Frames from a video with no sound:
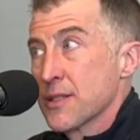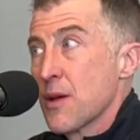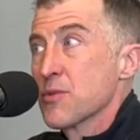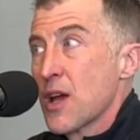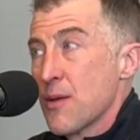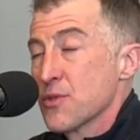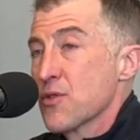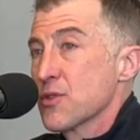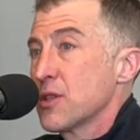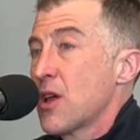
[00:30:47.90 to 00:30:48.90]
Sometimes mm-hmm.
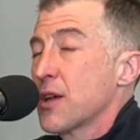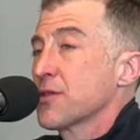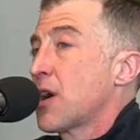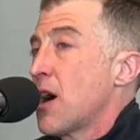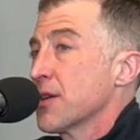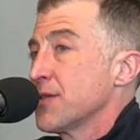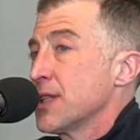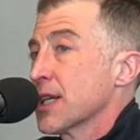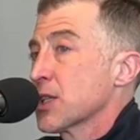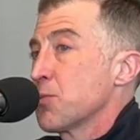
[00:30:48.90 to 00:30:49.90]
there's a lot of
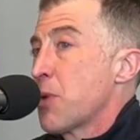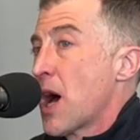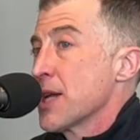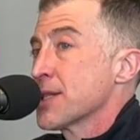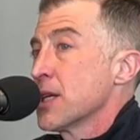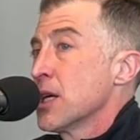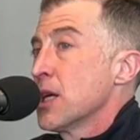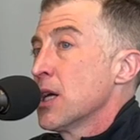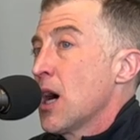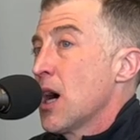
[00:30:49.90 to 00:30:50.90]
conflict, but
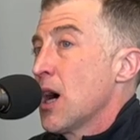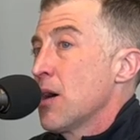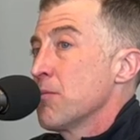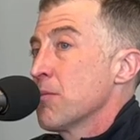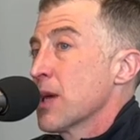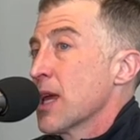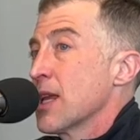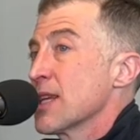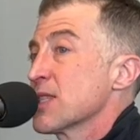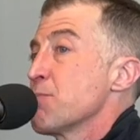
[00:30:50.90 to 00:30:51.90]
in
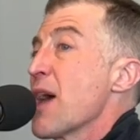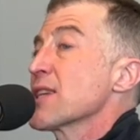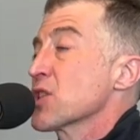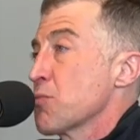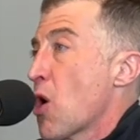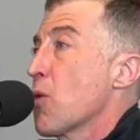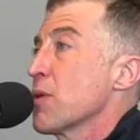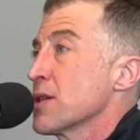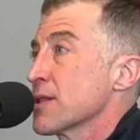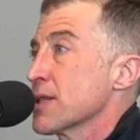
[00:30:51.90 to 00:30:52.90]
its best
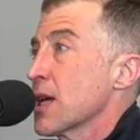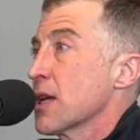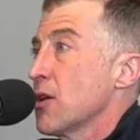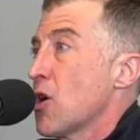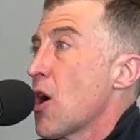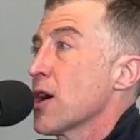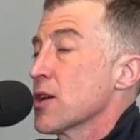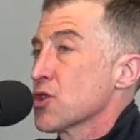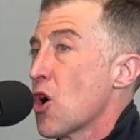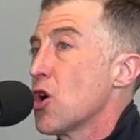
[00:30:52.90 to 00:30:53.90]
moments, it
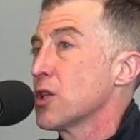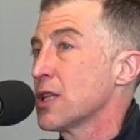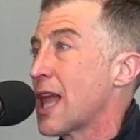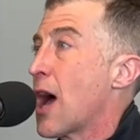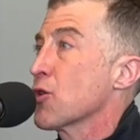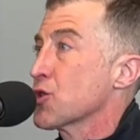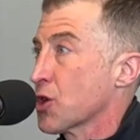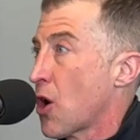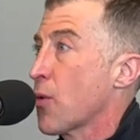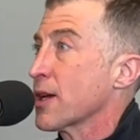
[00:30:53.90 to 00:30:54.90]
is all allowed to
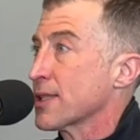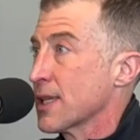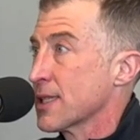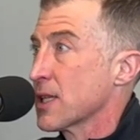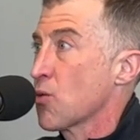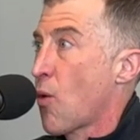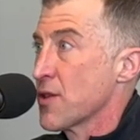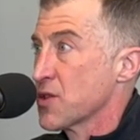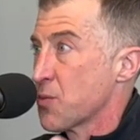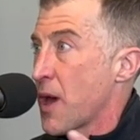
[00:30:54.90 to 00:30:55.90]
coexist in
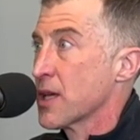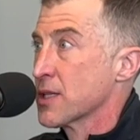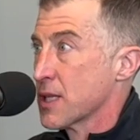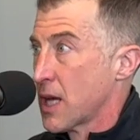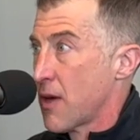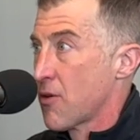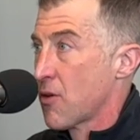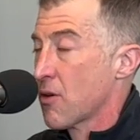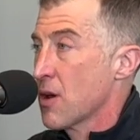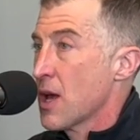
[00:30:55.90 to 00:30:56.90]
one space
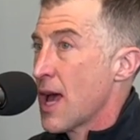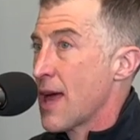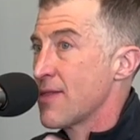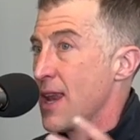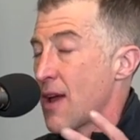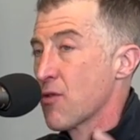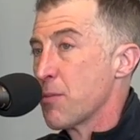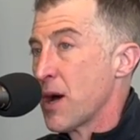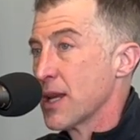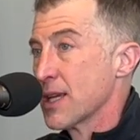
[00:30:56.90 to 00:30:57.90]
together, and that
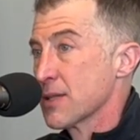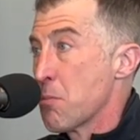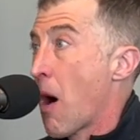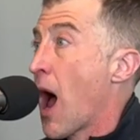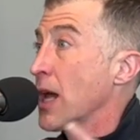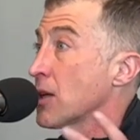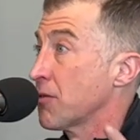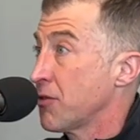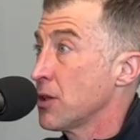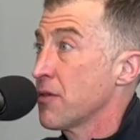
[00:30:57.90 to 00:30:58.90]
everybody is
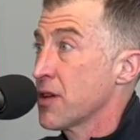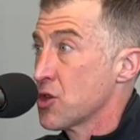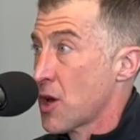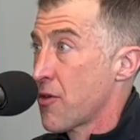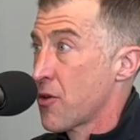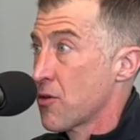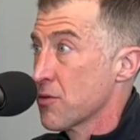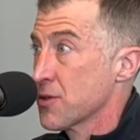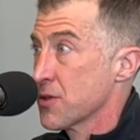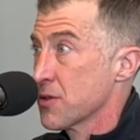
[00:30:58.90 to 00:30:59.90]
mindful of each
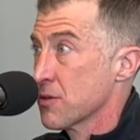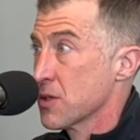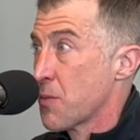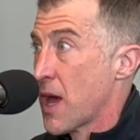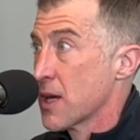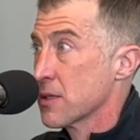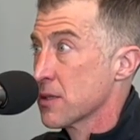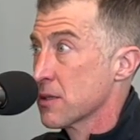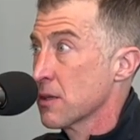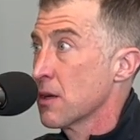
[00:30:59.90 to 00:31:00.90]
other's space